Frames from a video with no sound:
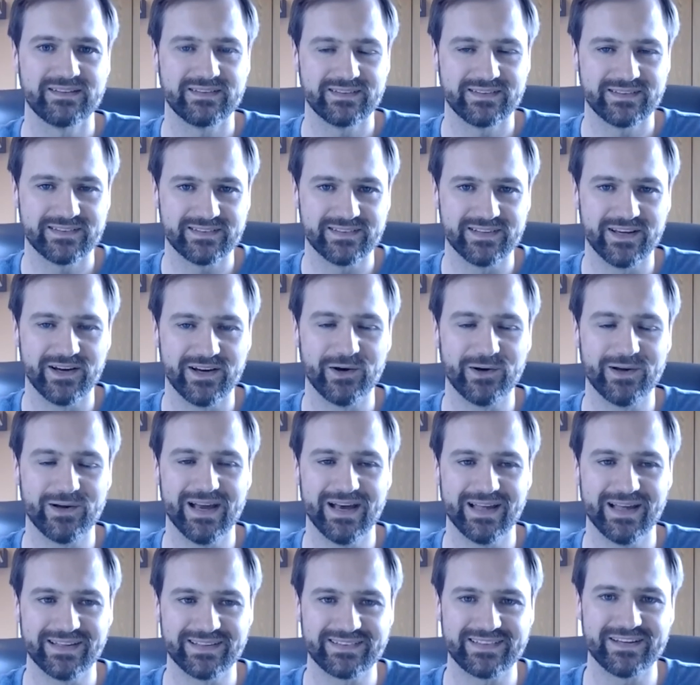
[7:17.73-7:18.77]
So
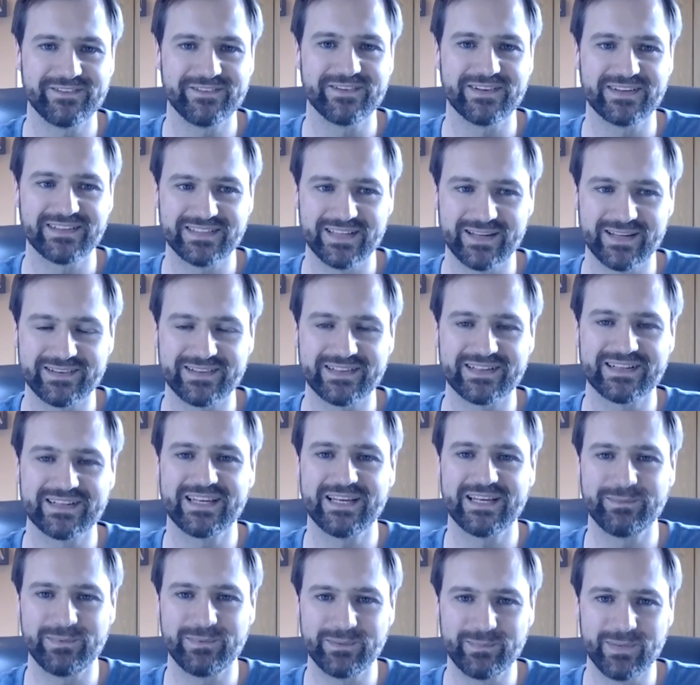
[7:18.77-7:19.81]
yeah, it's definitely something to
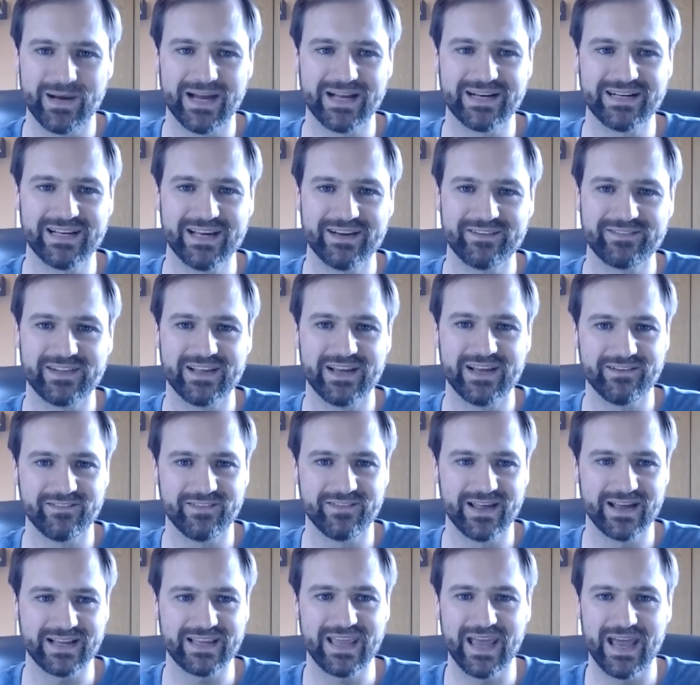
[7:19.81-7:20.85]
keep in mind. You have to have
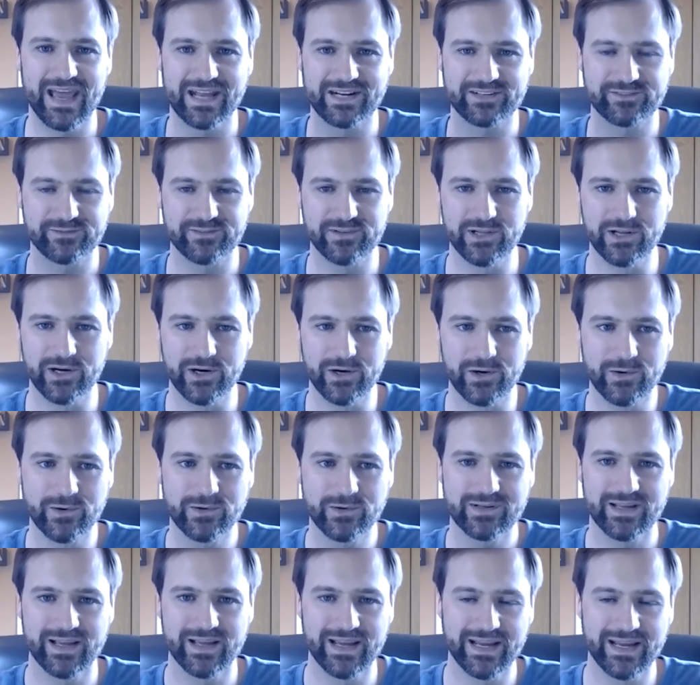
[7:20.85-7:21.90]
that cash flow.
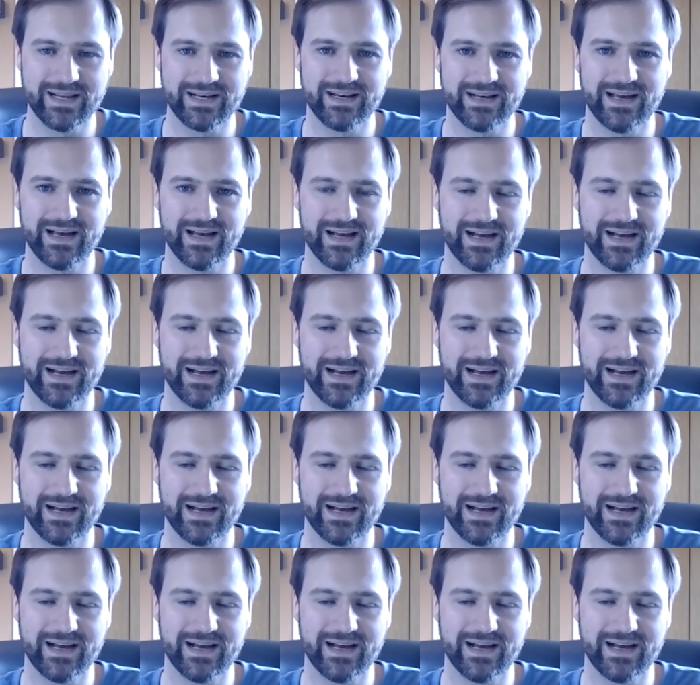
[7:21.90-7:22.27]
And